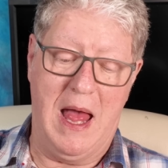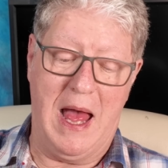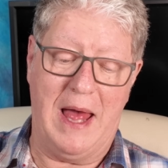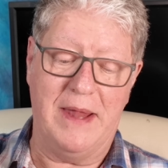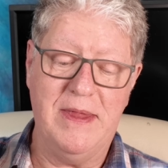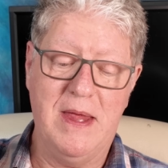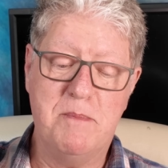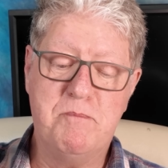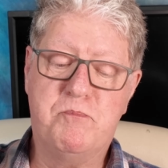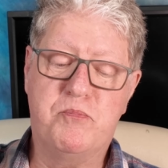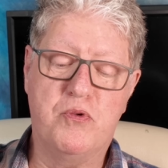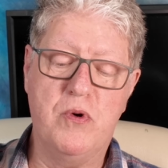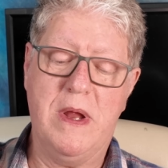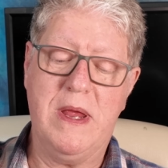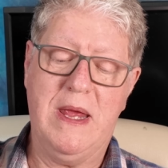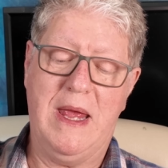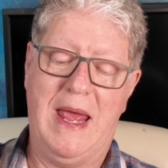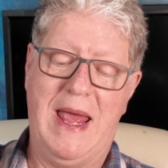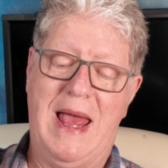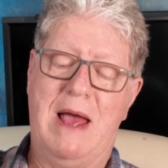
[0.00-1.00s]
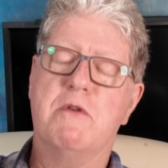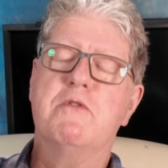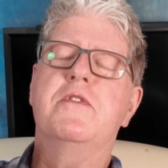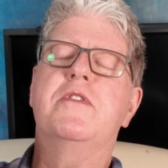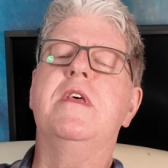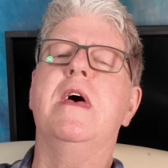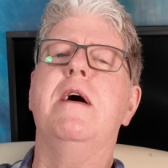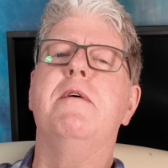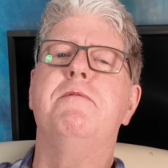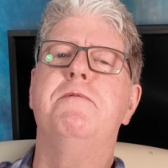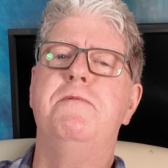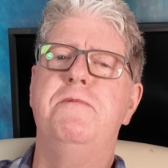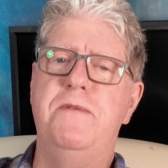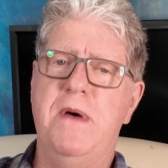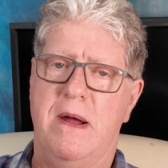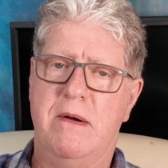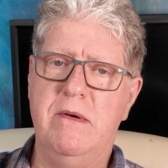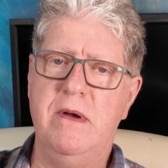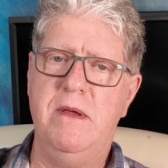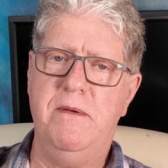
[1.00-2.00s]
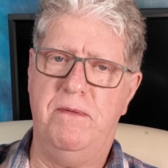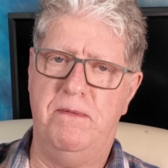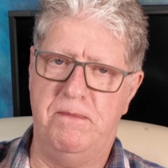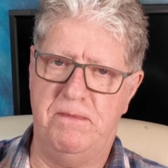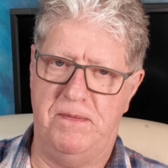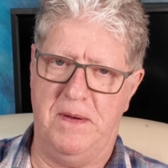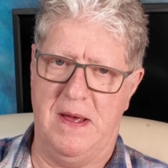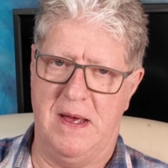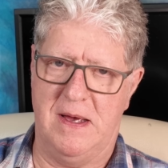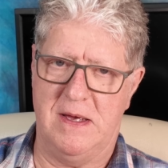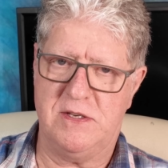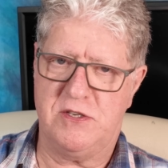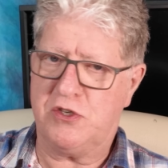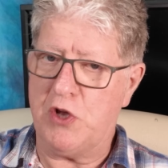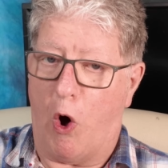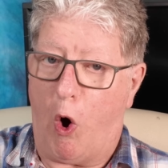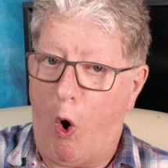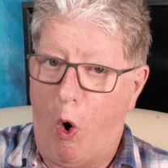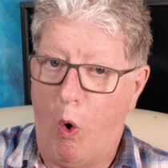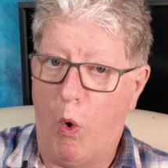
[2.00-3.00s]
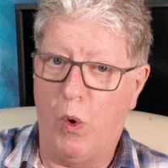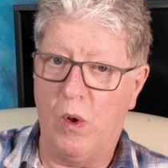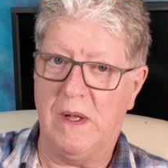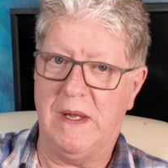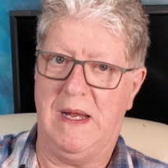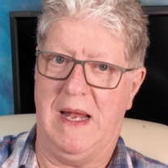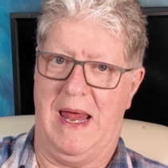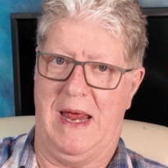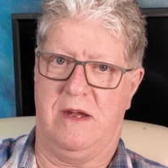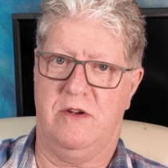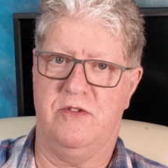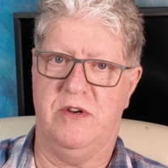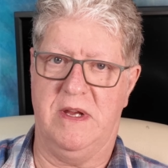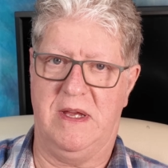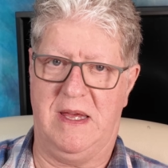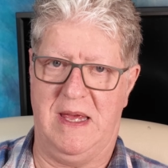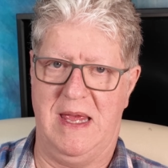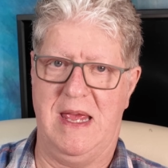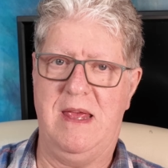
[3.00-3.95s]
and they're bringing out their very first all-electric